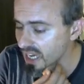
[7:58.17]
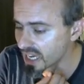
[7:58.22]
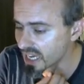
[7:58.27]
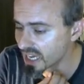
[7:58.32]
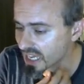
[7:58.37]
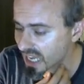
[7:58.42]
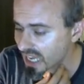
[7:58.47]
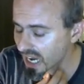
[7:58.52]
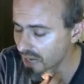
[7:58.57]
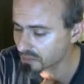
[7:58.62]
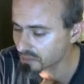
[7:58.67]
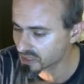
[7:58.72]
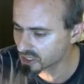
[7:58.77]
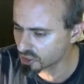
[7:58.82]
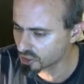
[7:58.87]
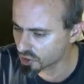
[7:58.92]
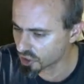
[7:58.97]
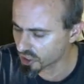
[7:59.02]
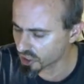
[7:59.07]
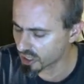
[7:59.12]
There comes
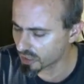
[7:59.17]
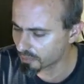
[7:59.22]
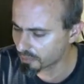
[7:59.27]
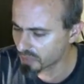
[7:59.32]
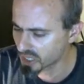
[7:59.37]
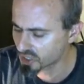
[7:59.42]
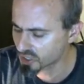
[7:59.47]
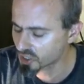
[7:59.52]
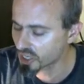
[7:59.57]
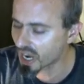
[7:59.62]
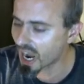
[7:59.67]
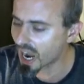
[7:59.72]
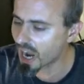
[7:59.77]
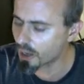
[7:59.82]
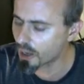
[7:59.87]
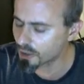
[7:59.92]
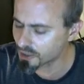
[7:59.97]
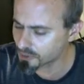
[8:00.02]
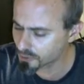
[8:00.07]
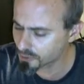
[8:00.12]
the general picture,
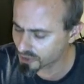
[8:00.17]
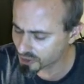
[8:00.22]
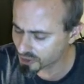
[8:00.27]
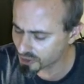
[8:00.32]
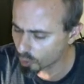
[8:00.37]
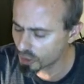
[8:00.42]
our